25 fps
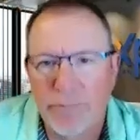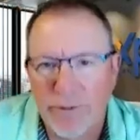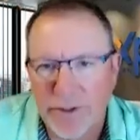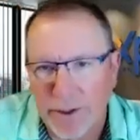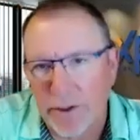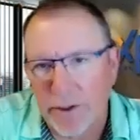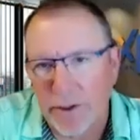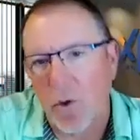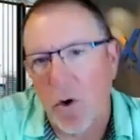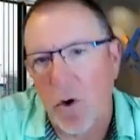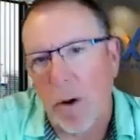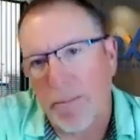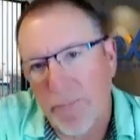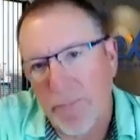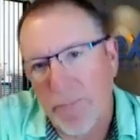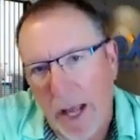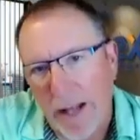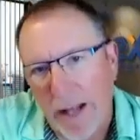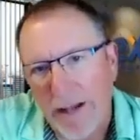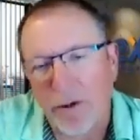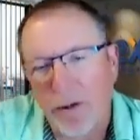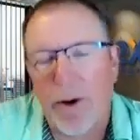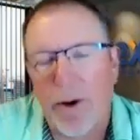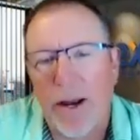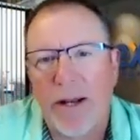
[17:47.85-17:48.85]
It's going to go up
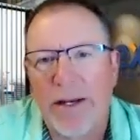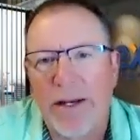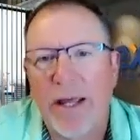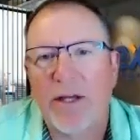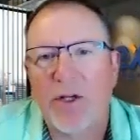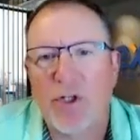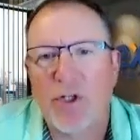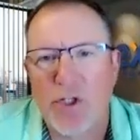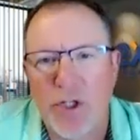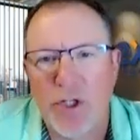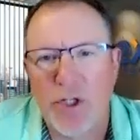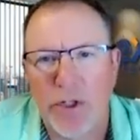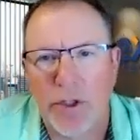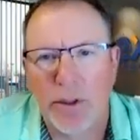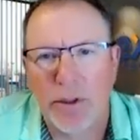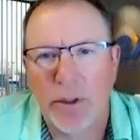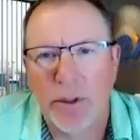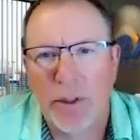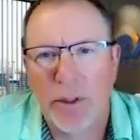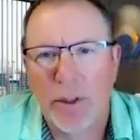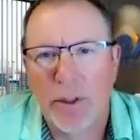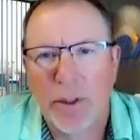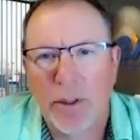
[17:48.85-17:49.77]
9 grand next year.